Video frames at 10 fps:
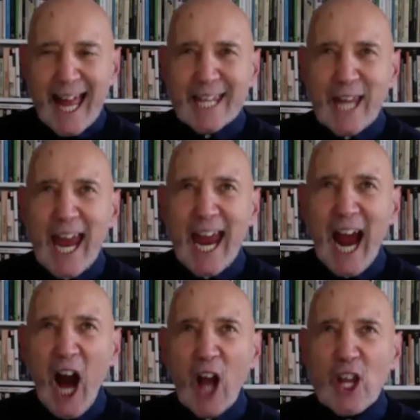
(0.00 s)
they
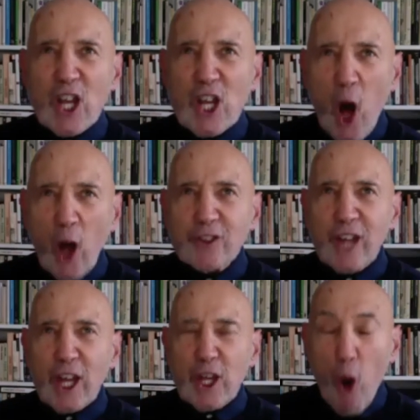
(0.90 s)
are not
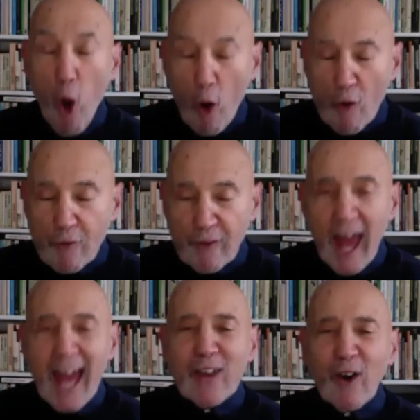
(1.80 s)
you're
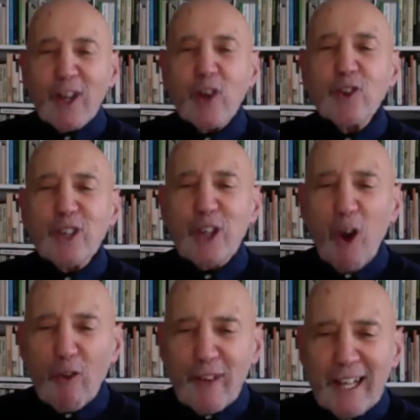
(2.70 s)
using
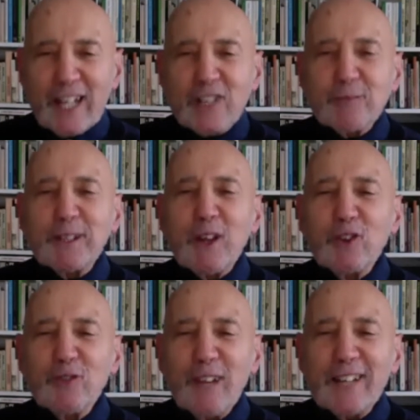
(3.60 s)
your feelings, but
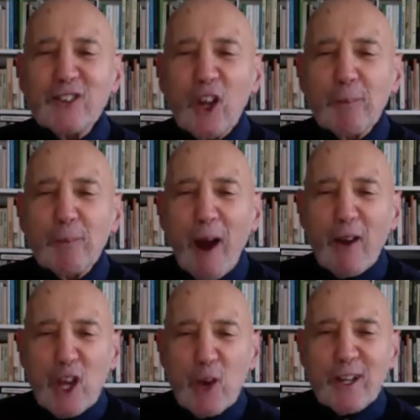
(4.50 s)
those feelings are not about
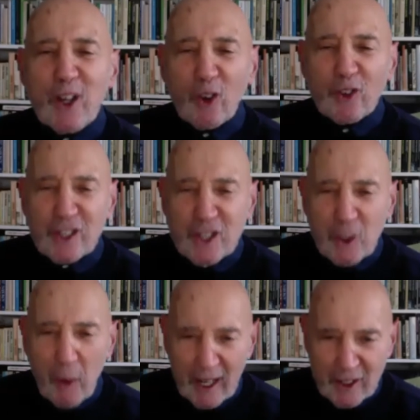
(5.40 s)
you and your
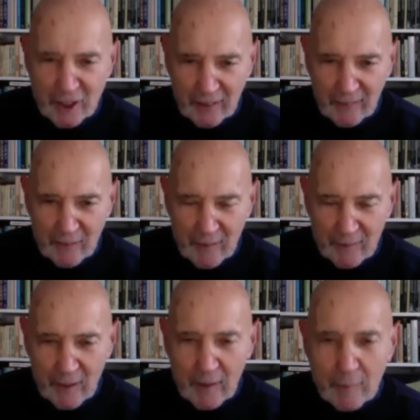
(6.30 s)
situation,
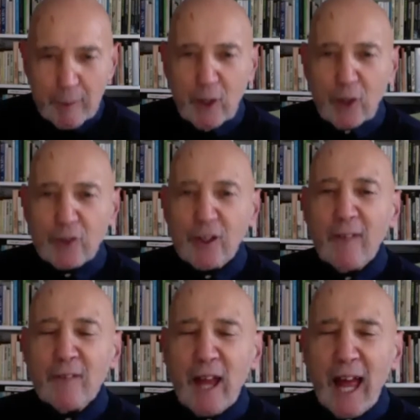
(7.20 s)
because
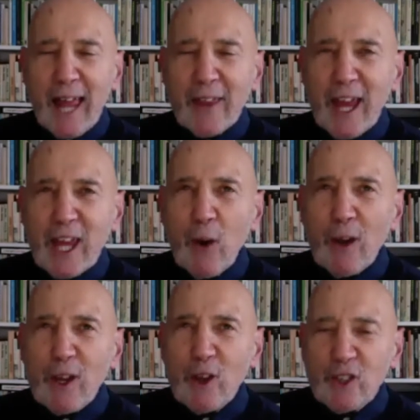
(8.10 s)
that you're
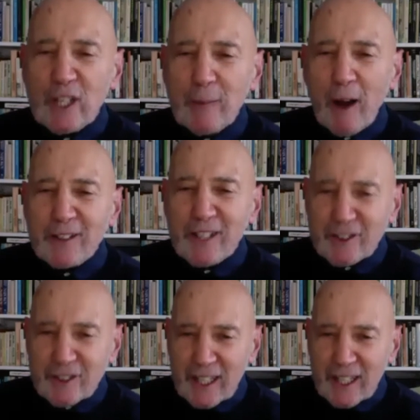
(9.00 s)
using them
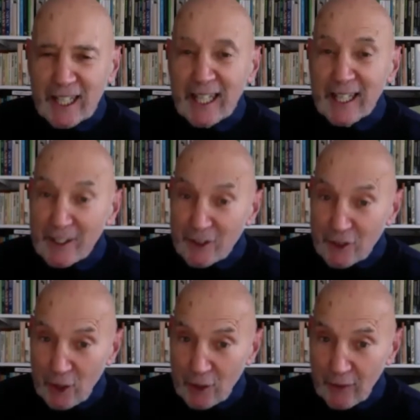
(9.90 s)
artistically,
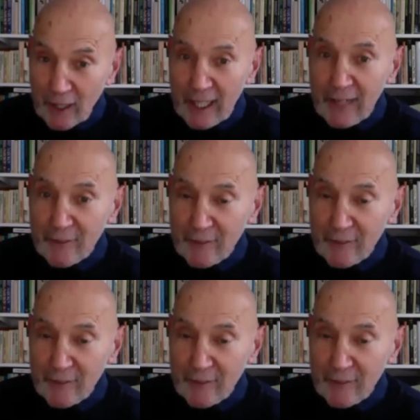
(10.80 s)
truthfully,